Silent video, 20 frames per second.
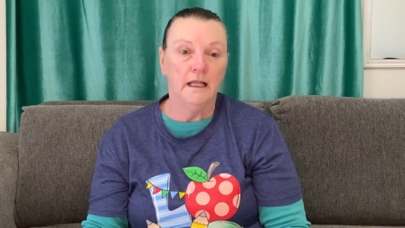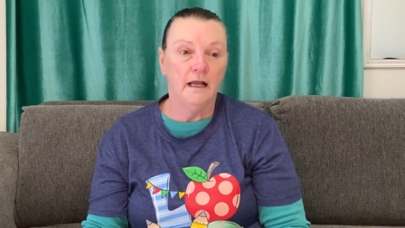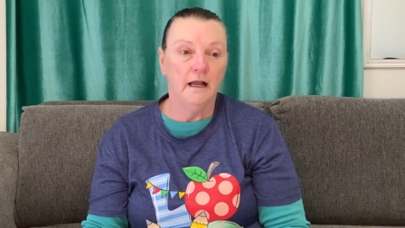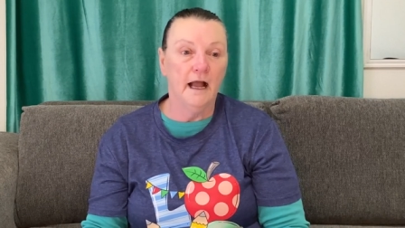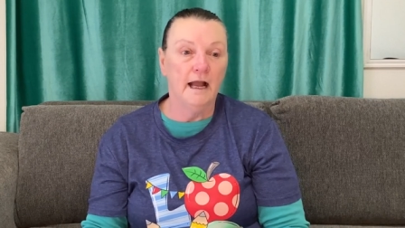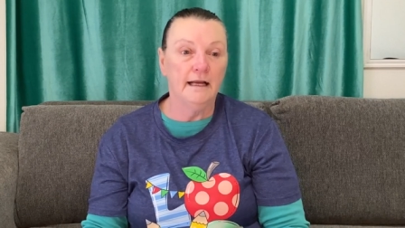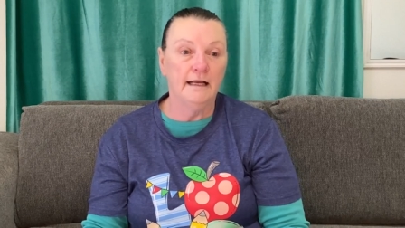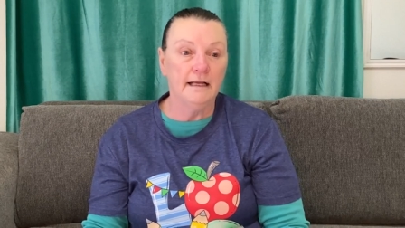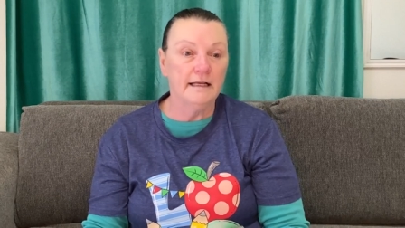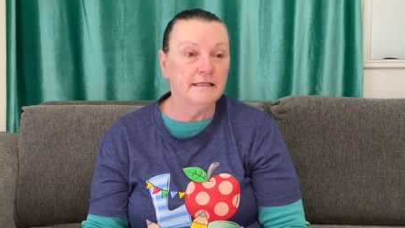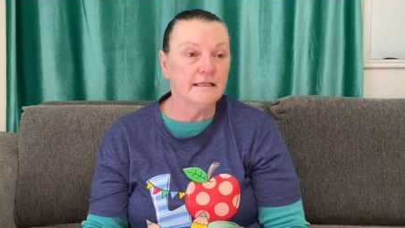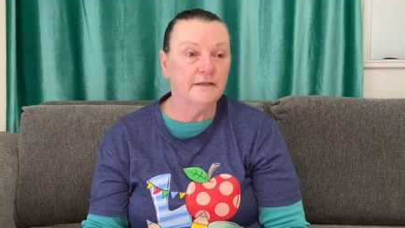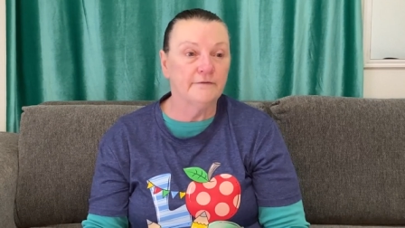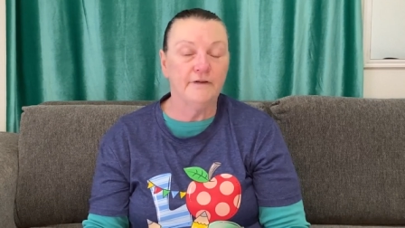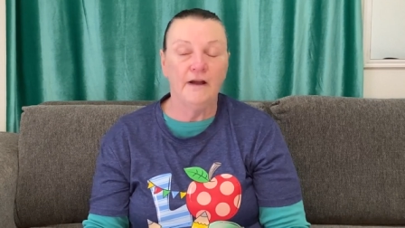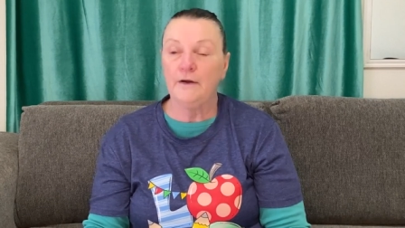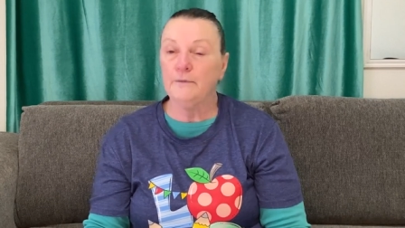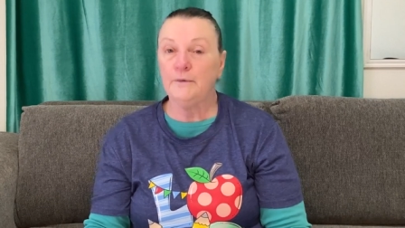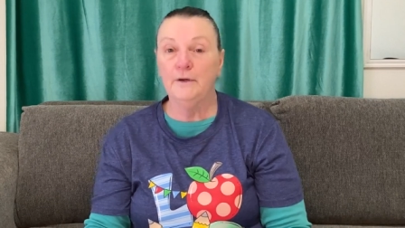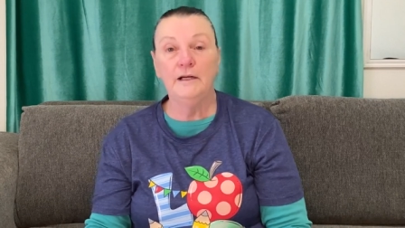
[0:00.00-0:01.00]
I guess if
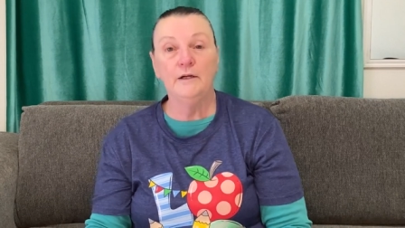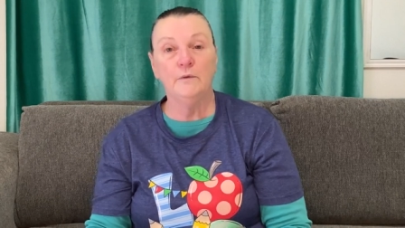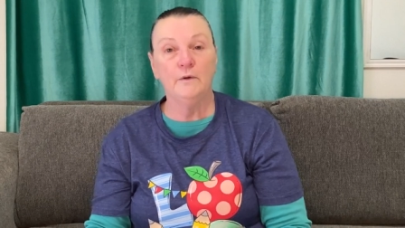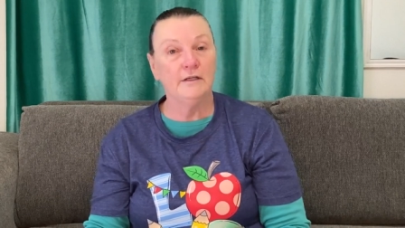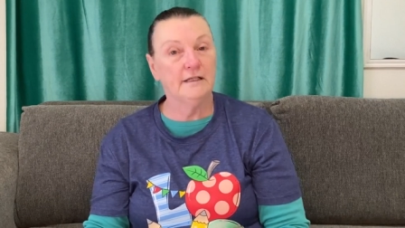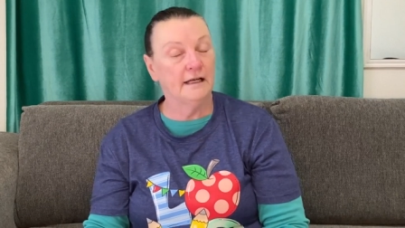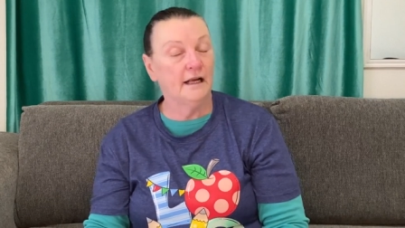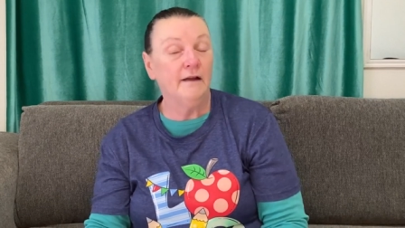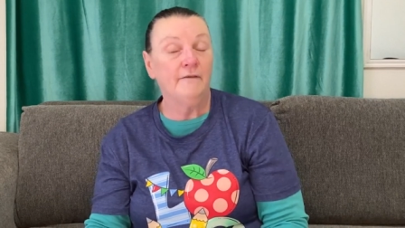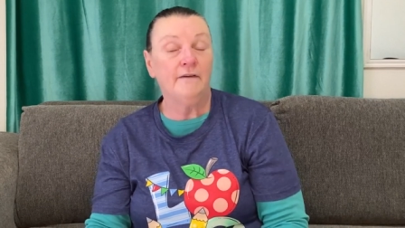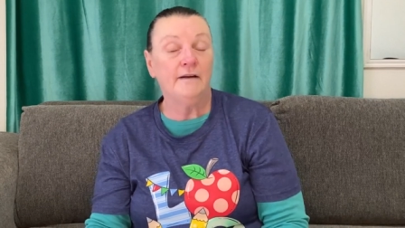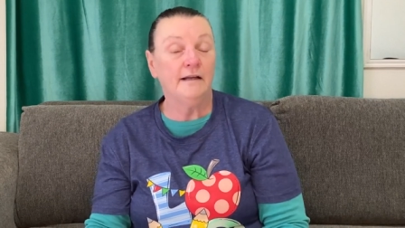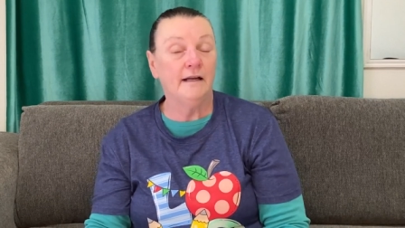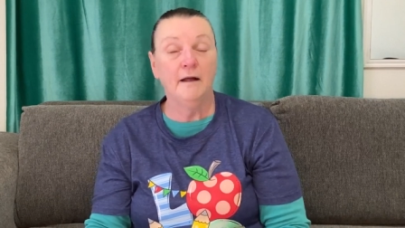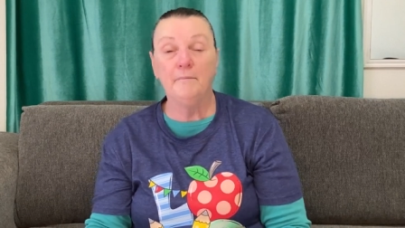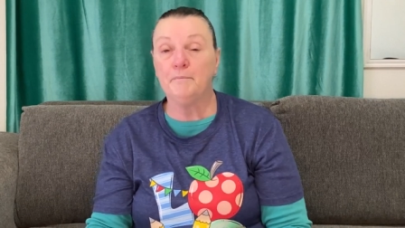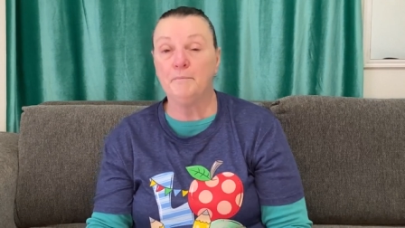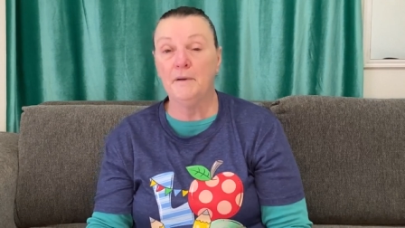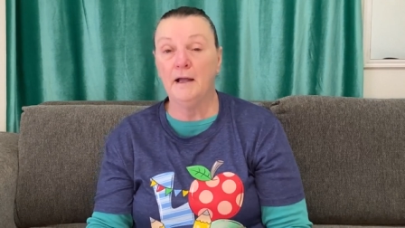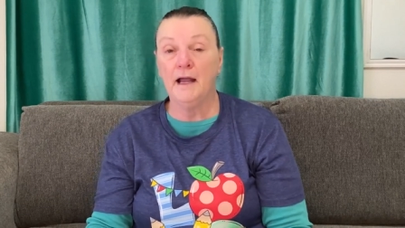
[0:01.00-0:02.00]
I really wanted to give it
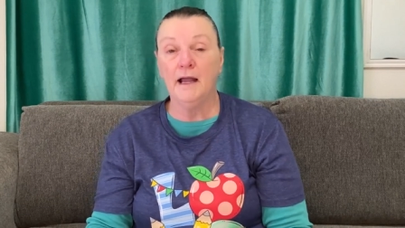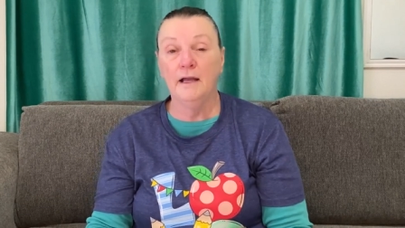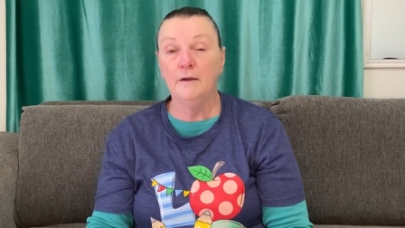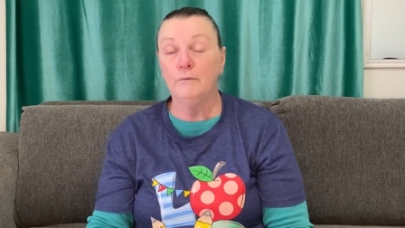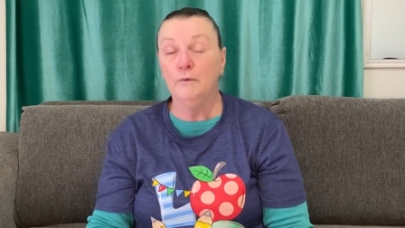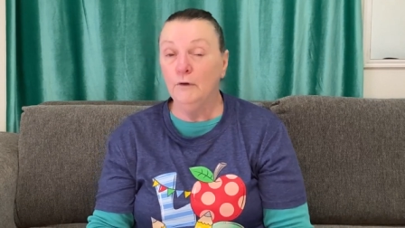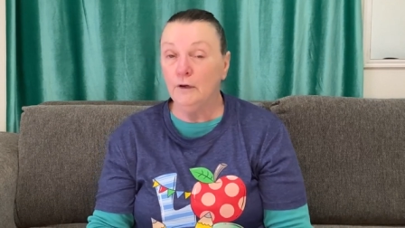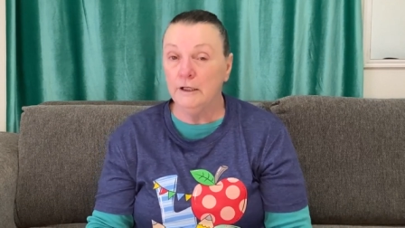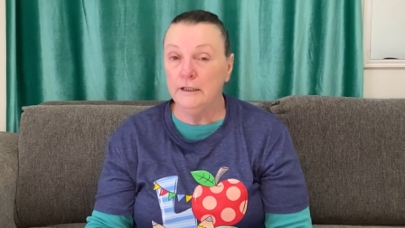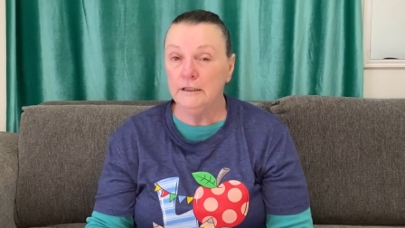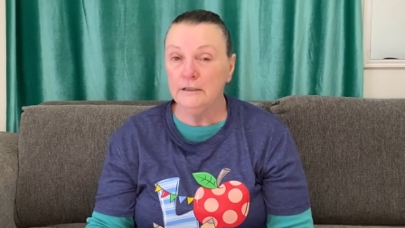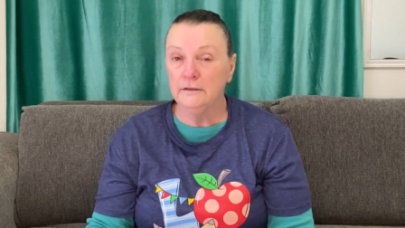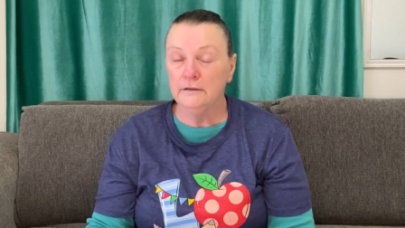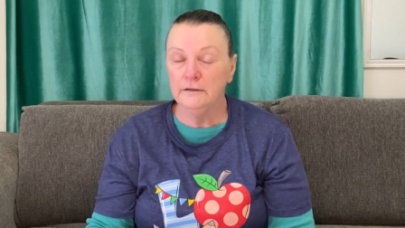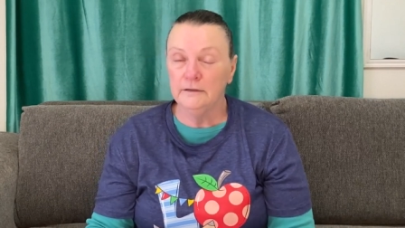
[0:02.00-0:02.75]
up, I would.